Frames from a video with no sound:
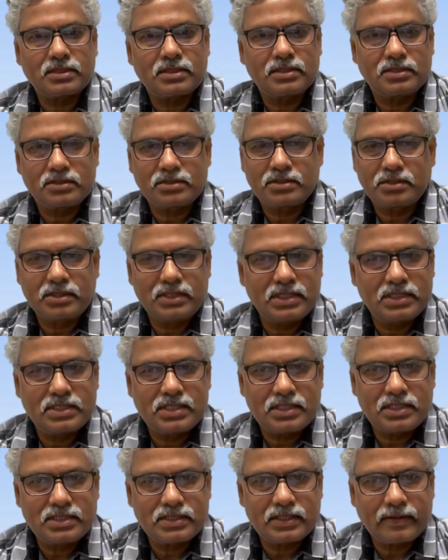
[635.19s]
So this
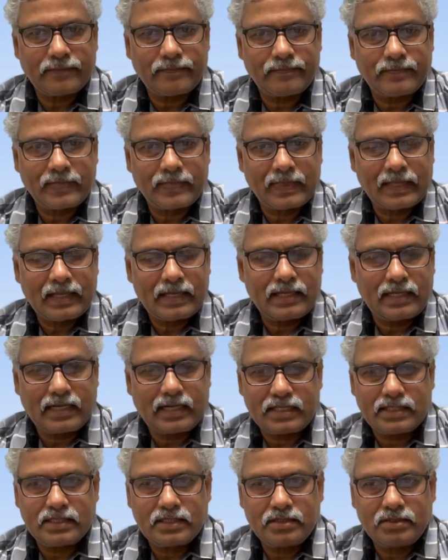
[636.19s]
is
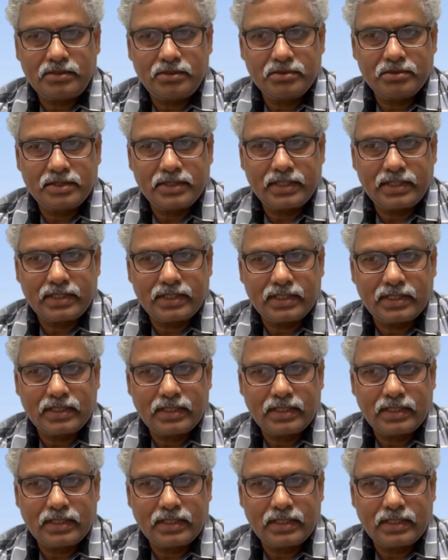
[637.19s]
not a new thing.